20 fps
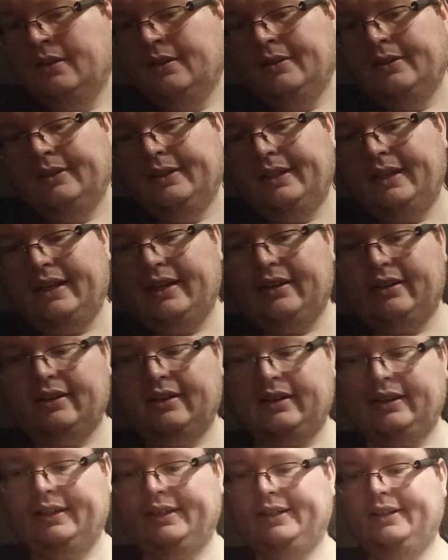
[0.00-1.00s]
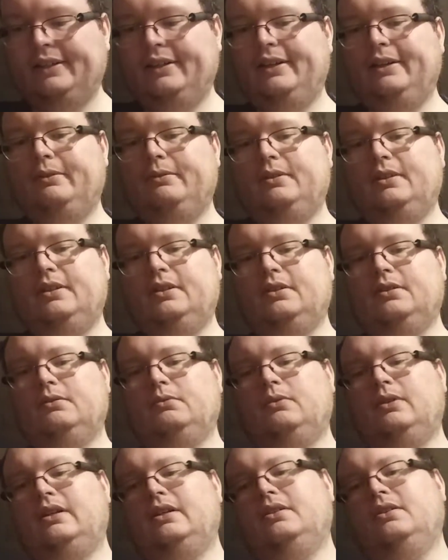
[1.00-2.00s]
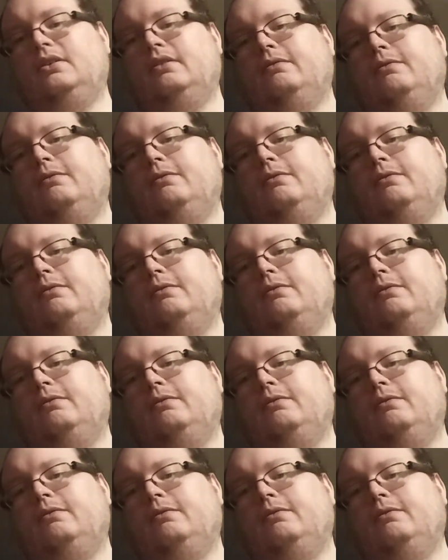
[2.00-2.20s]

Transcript: Yeah, right here. This is what I was looking